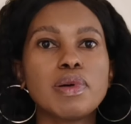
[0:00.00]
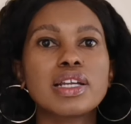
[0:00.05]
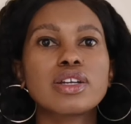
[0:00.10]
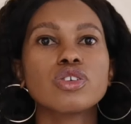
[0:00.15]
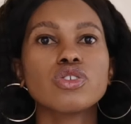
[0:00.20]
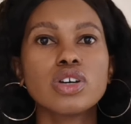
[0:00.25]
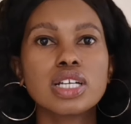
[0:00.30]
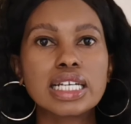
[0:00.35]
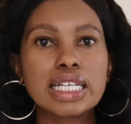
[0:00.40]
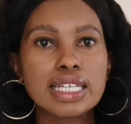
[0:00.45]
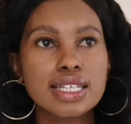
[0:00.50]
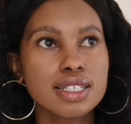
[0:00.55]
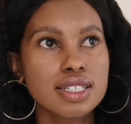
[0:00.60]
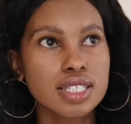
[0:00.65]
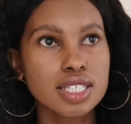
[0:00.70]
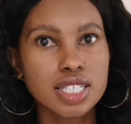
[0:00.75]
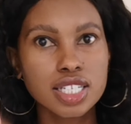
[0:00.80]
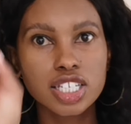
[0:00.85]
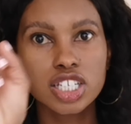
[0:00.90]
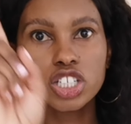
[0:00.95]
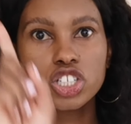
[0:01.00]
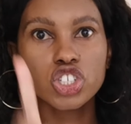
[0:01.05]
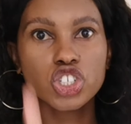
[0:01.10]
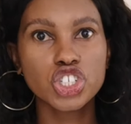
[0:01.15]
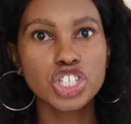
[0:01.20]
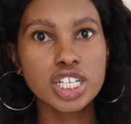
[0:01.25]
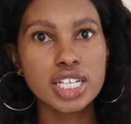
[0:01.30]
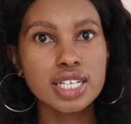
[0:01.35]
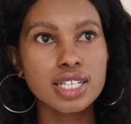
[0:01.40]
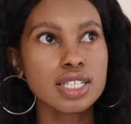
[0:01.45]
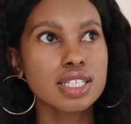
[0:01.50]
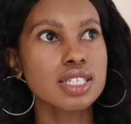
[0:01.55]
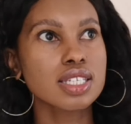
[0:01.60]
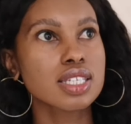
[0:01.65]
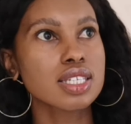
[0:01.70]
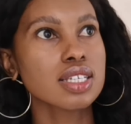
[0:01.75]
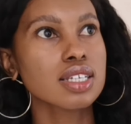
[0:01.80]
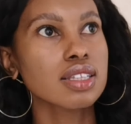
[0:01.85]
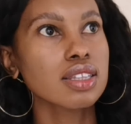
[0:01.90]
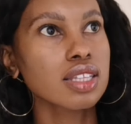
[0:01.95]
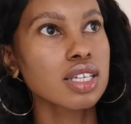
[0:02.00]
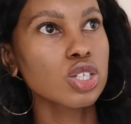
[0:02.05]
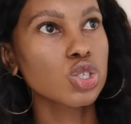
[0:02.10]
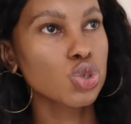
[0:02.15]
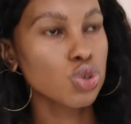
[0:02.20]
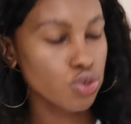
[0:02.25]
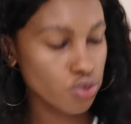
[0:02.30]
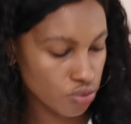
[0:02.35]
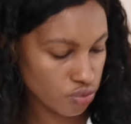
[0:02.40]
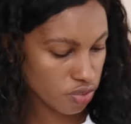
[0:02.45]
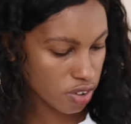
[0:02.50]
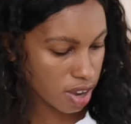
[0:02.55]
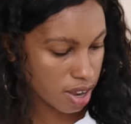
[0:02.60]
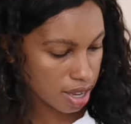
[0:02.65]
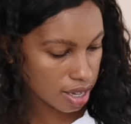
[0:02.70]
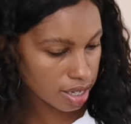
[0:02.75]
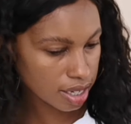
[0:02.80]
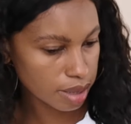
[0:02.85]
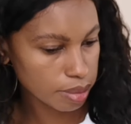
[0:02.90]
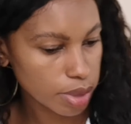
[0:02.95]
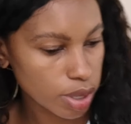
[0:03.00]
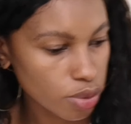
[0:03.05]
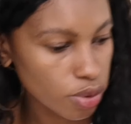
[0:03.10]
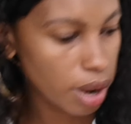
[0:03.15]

but not least, jeans. They're too far. Let me